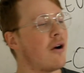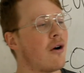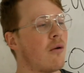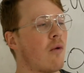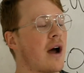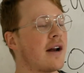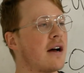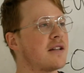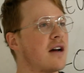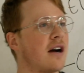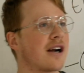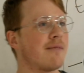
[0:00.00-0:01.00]
why not
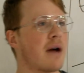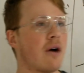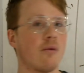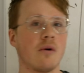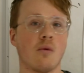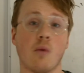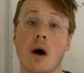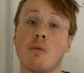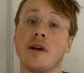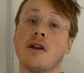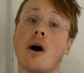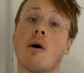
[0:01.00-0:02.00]
talk about what
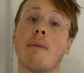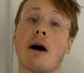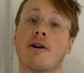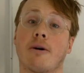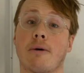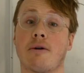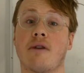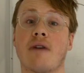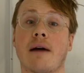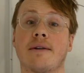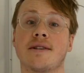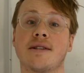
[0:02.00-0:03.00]
we know about
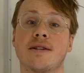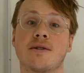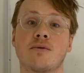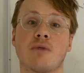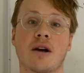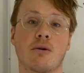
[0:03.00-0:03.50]
coronaviruses, right?